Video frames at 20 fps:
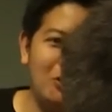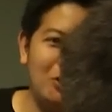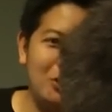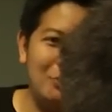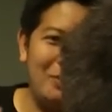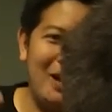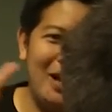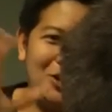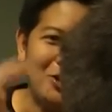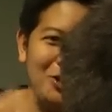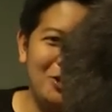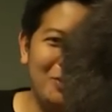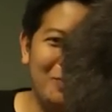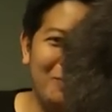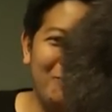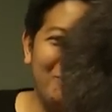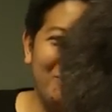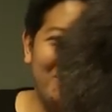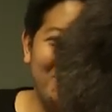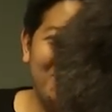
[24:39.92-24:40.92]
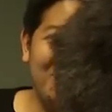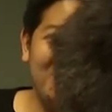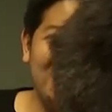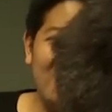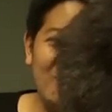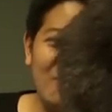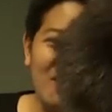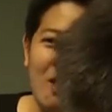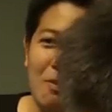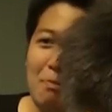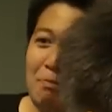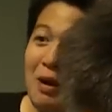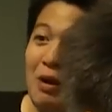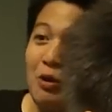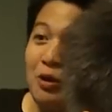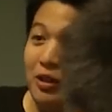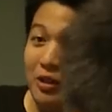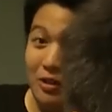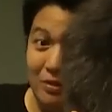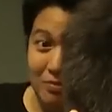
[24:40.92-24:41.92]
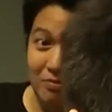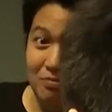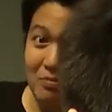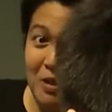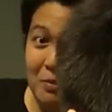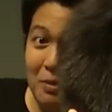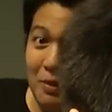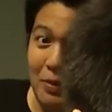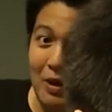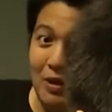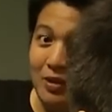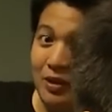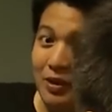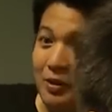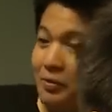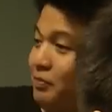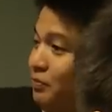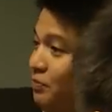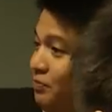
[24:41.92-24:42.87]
water splash, powder, baby powder,